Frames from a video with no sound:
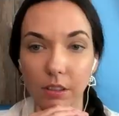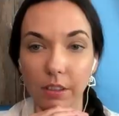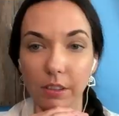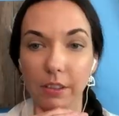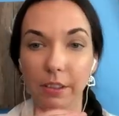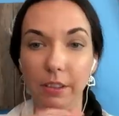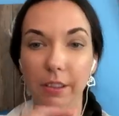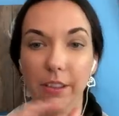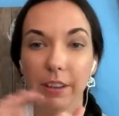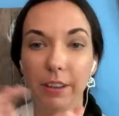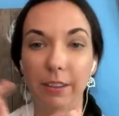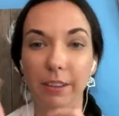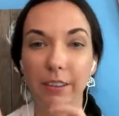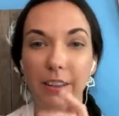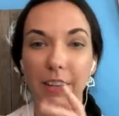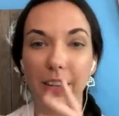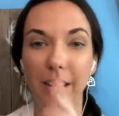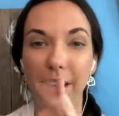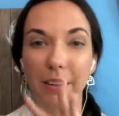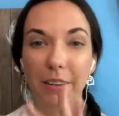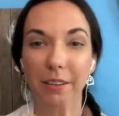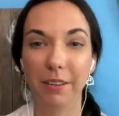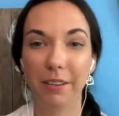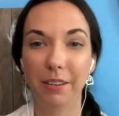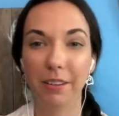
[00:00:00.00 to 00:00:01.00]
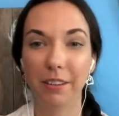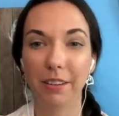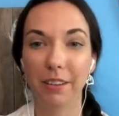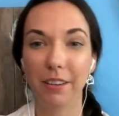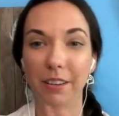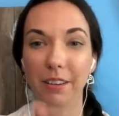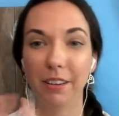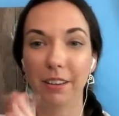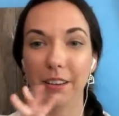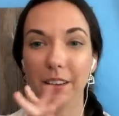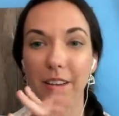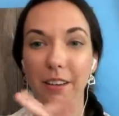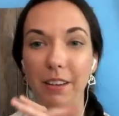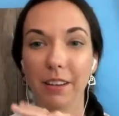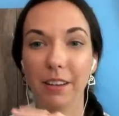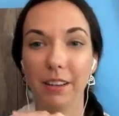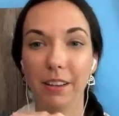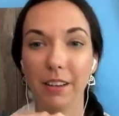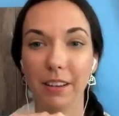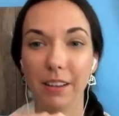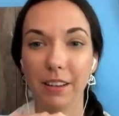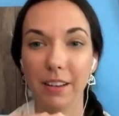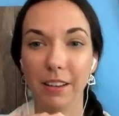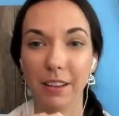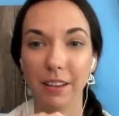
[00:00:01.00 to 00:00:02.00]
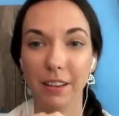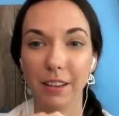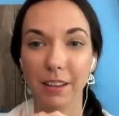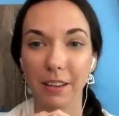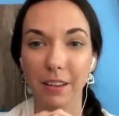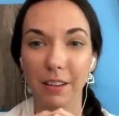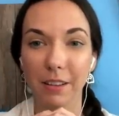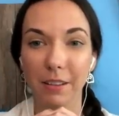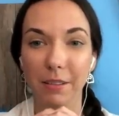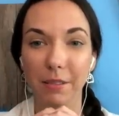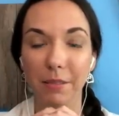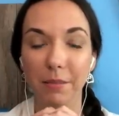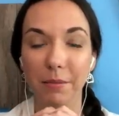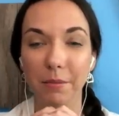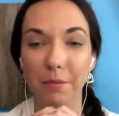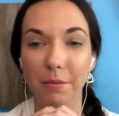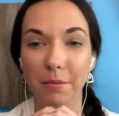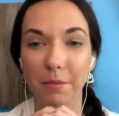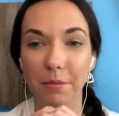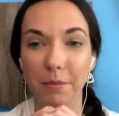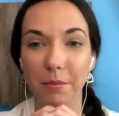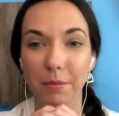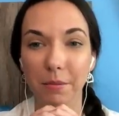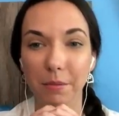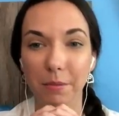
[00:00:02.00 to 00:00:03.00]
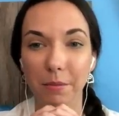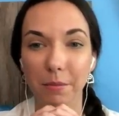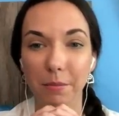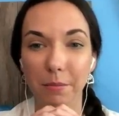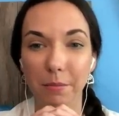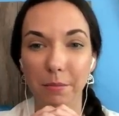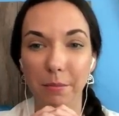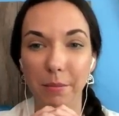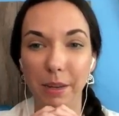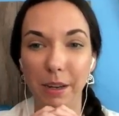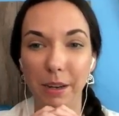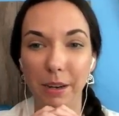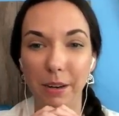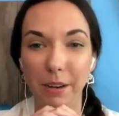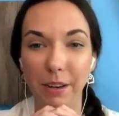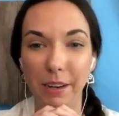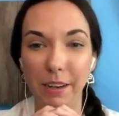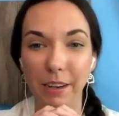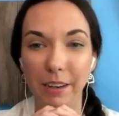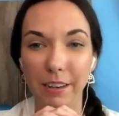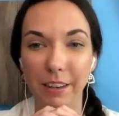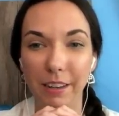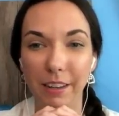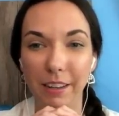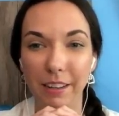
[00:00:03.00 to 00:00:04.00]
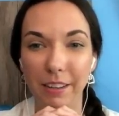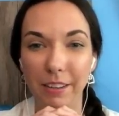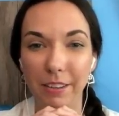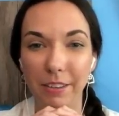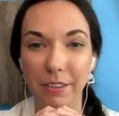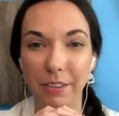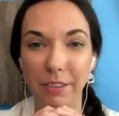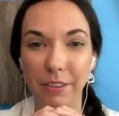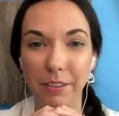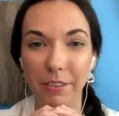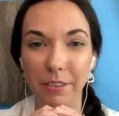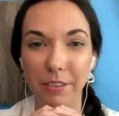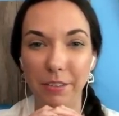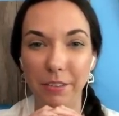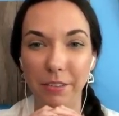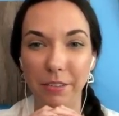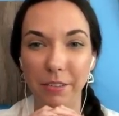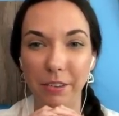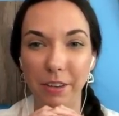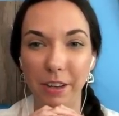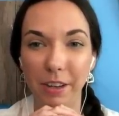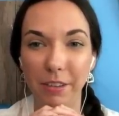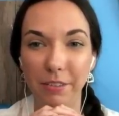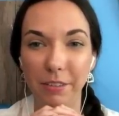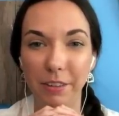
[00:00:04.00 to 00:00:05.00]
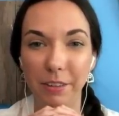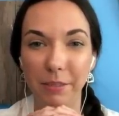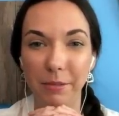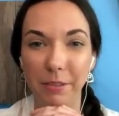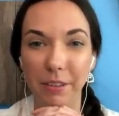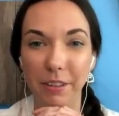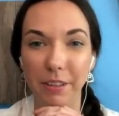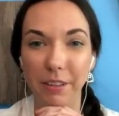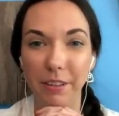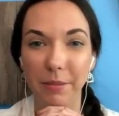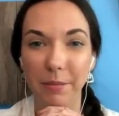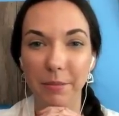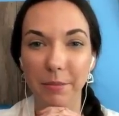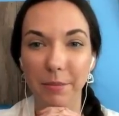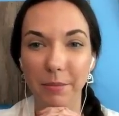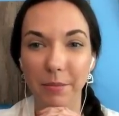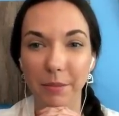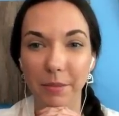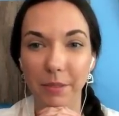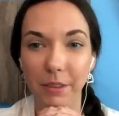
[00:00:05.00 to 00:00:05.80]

So they're not retreat, married. She's just traveling with him.